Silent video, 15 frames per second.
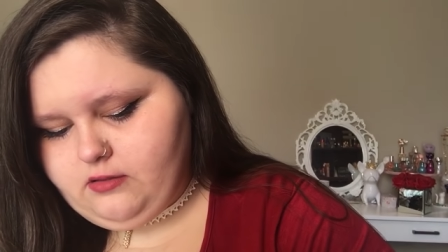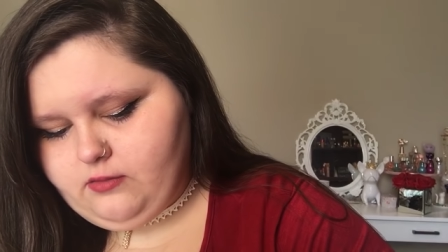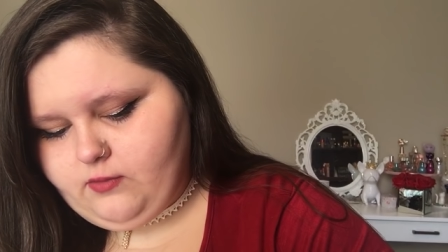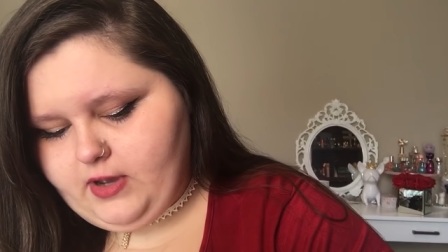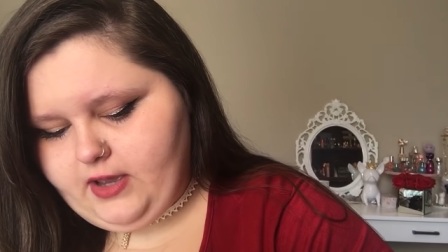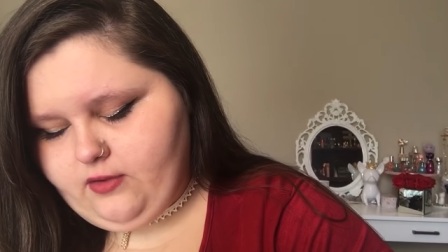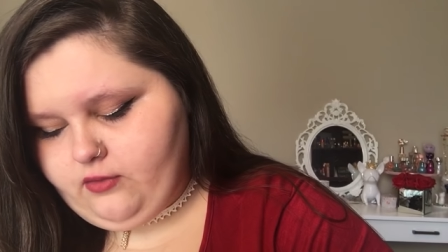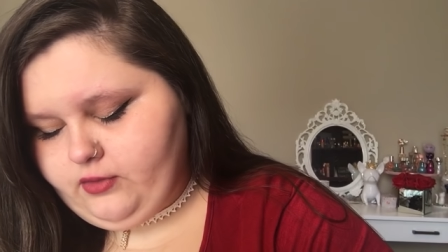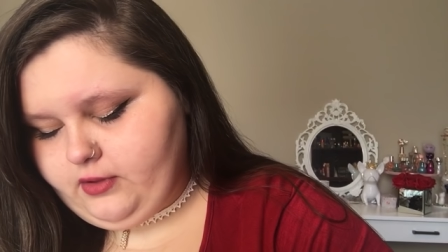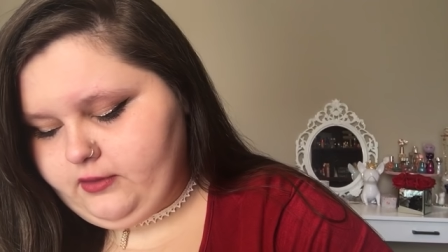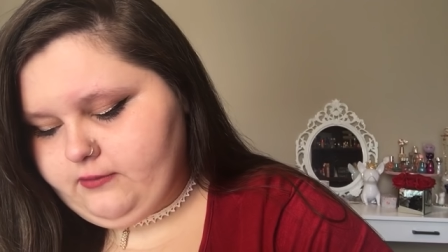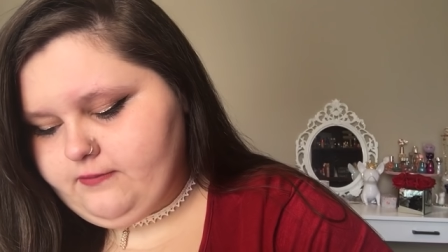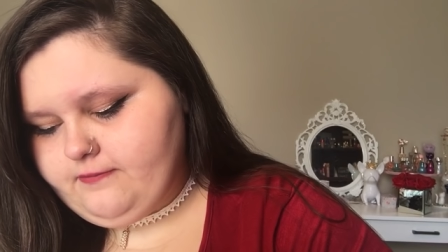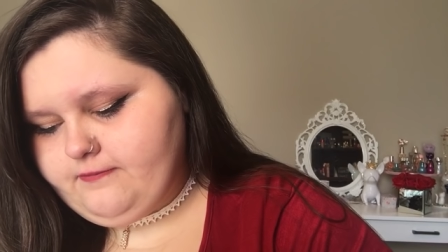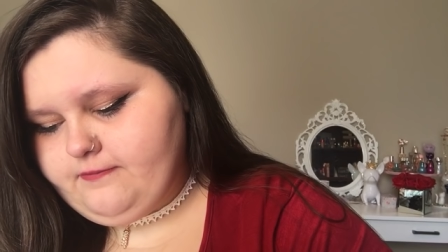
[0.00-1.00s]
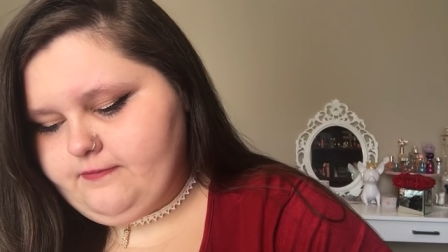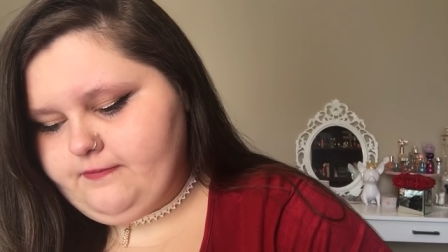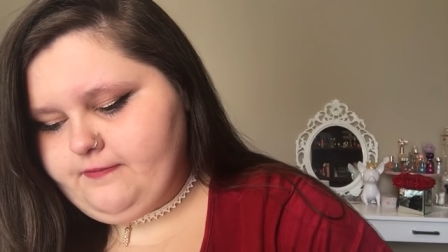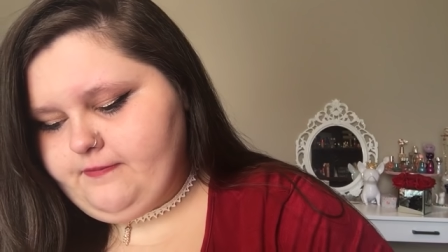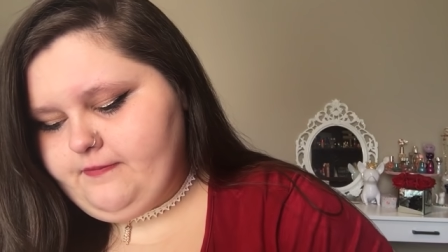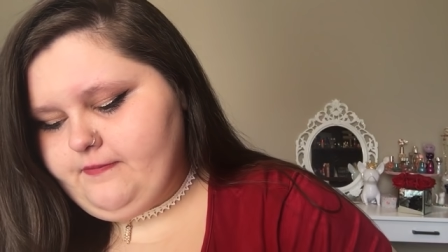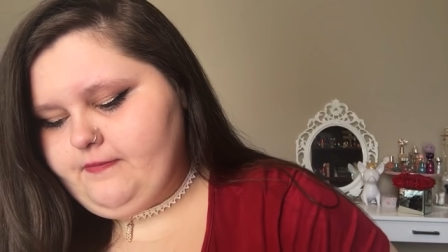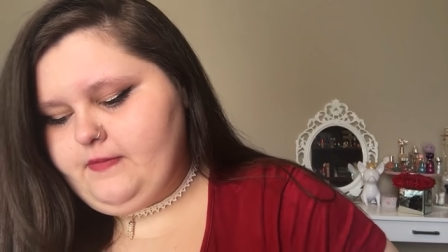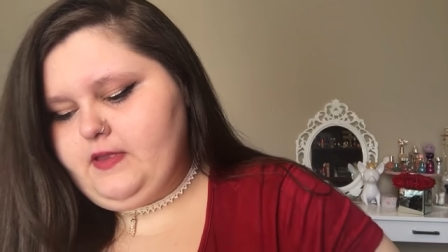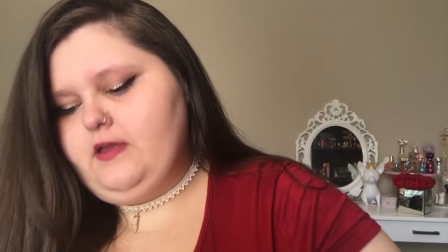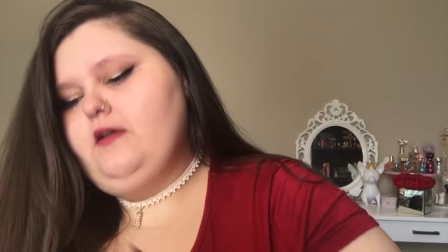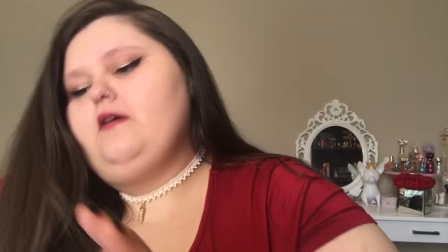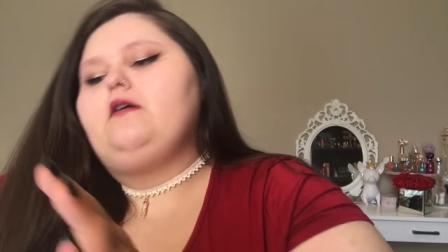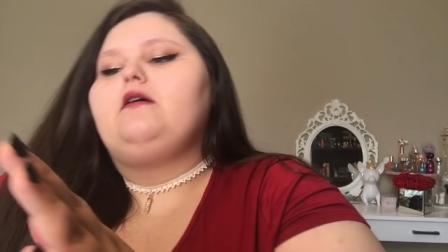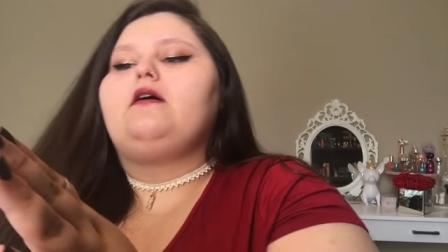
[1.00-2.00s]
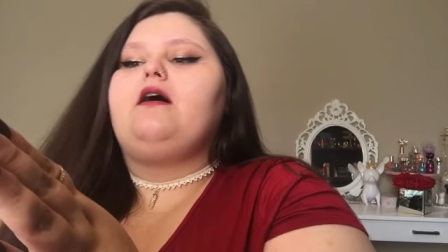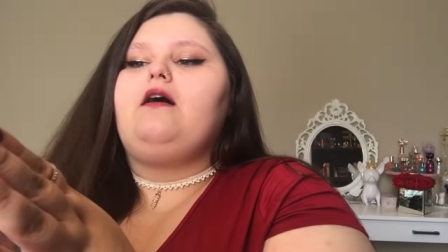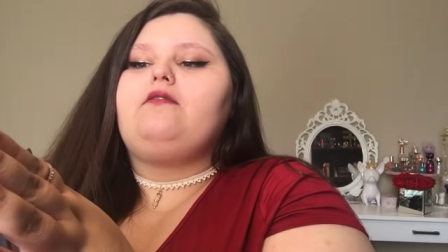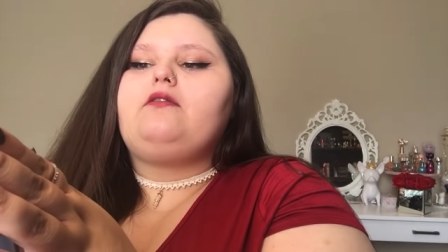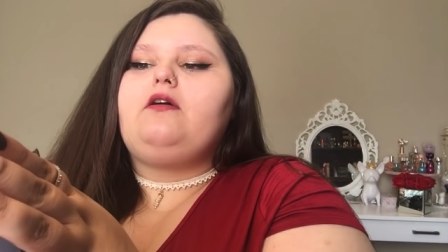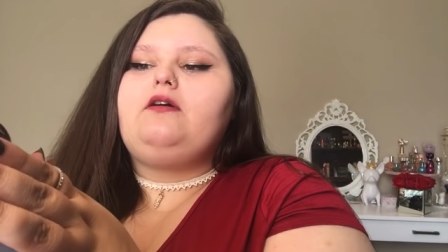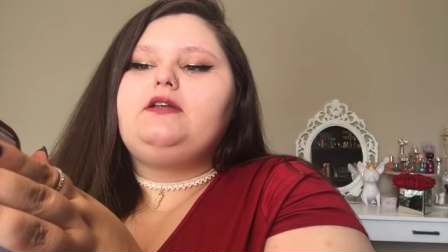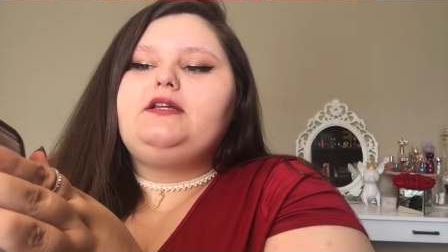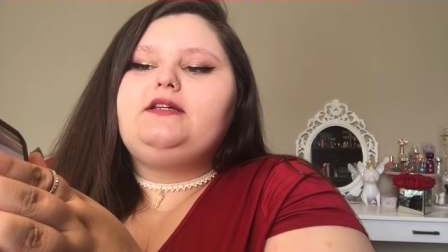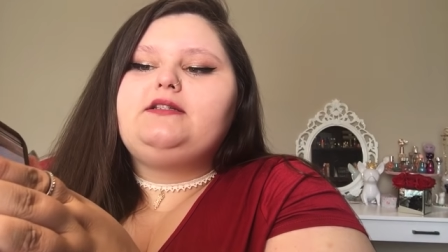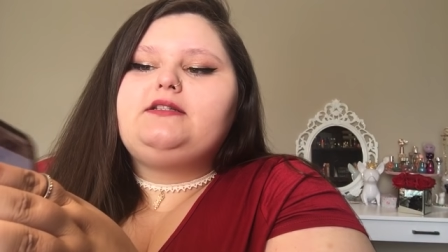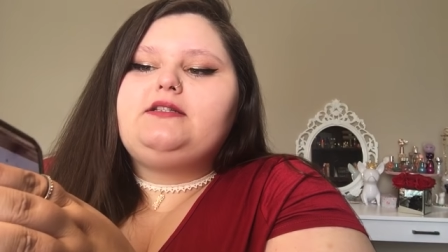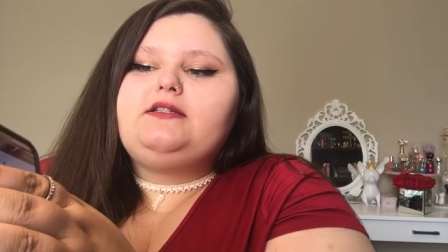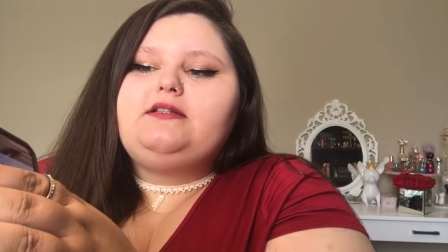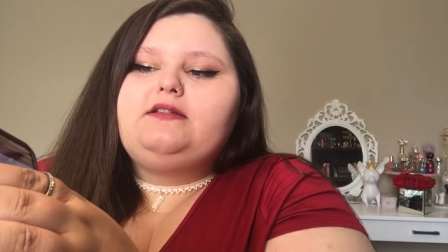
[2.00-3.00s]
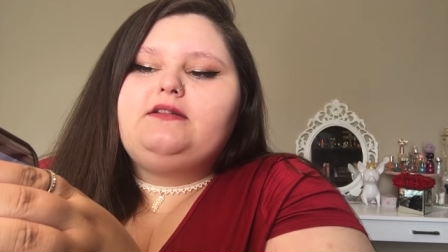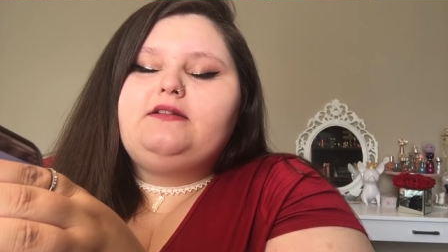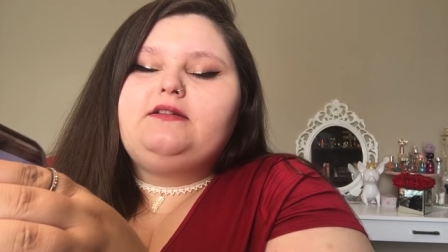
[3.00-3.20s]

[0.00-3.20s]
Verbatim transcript: Wait, hold on. Cover all this.